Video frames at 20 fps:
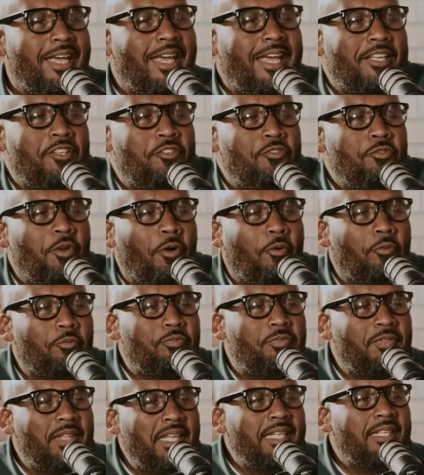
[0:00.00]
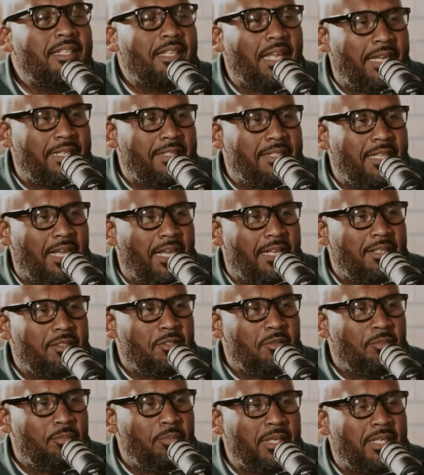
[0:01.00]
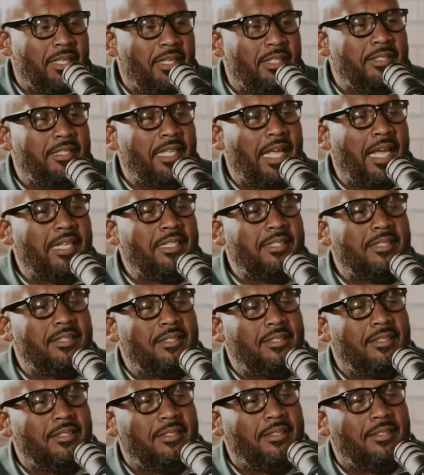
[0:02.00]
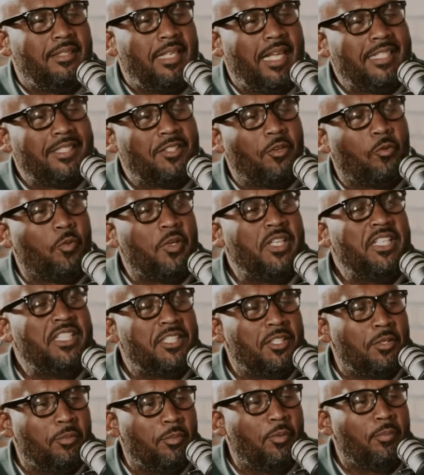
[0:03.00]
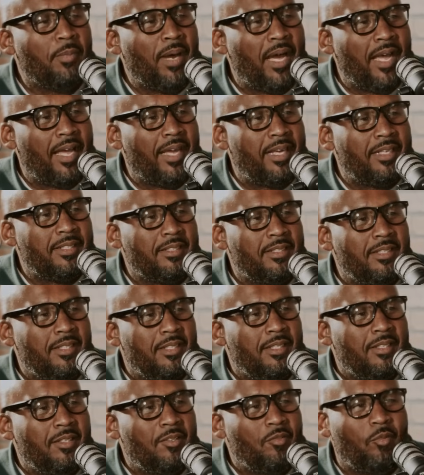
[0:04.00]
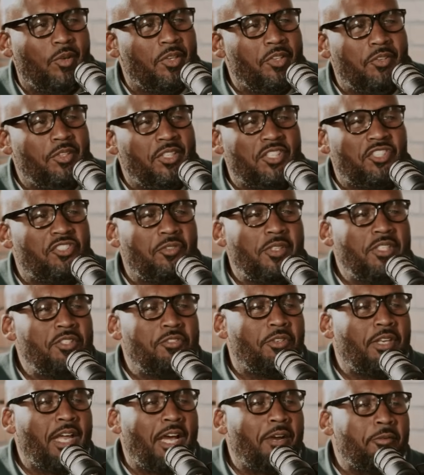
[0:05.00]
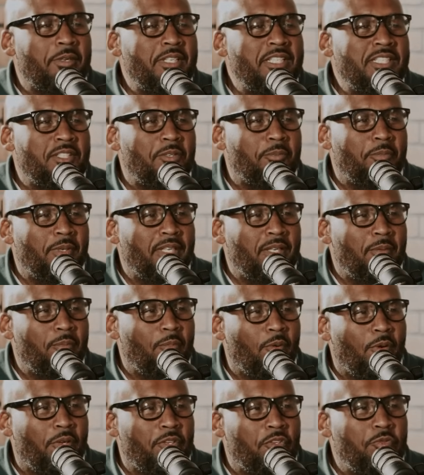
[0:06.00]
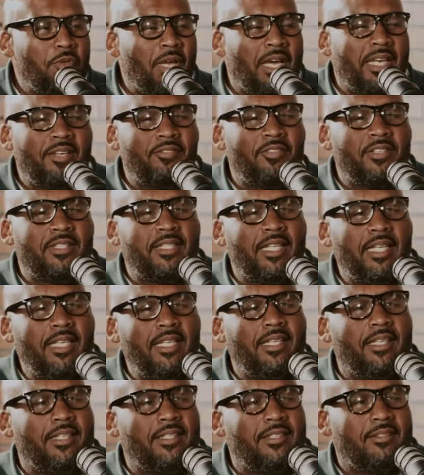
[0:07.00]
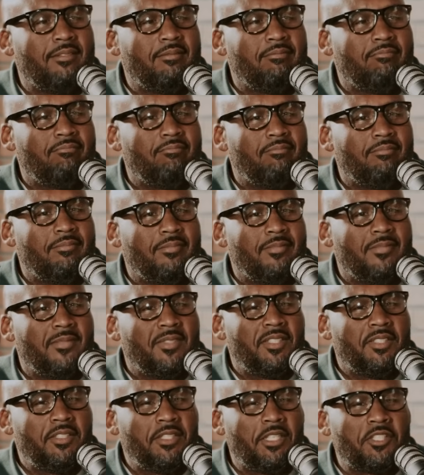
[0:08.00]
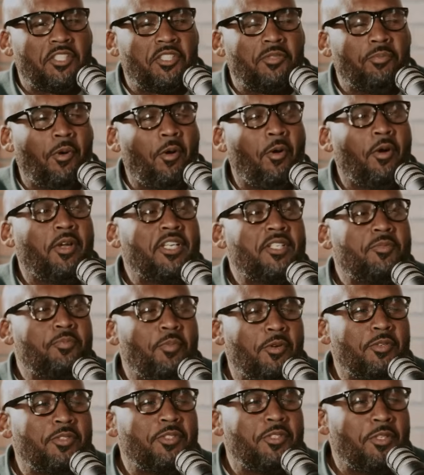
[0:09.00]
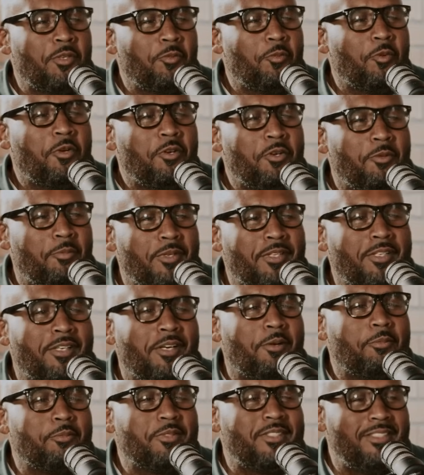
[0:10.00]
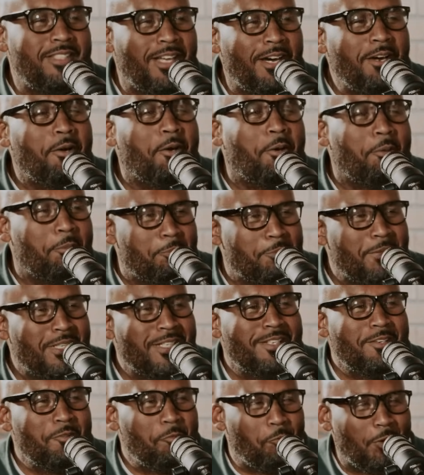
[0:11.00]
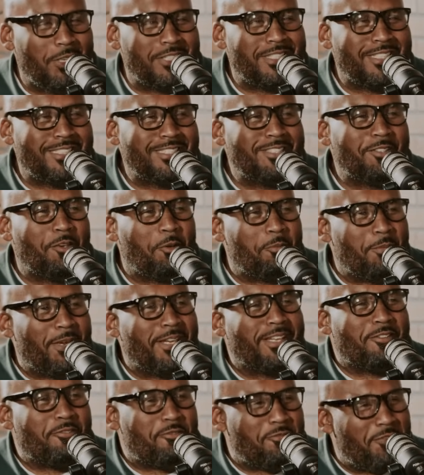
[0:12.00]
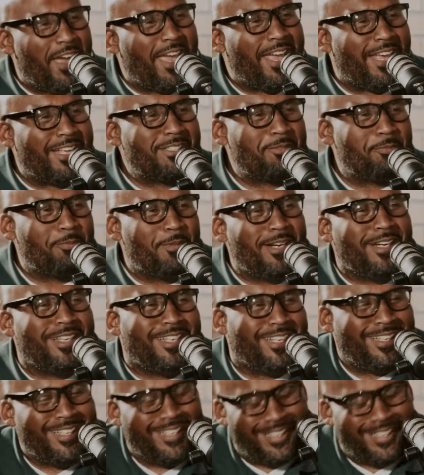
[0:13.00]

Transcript: And you don't think like that because that's a reasonable mind. When you're in the street, you're not reasonable anymore. You're not even thinking. The smartest person in the world becomes dumb once he starts making fast money.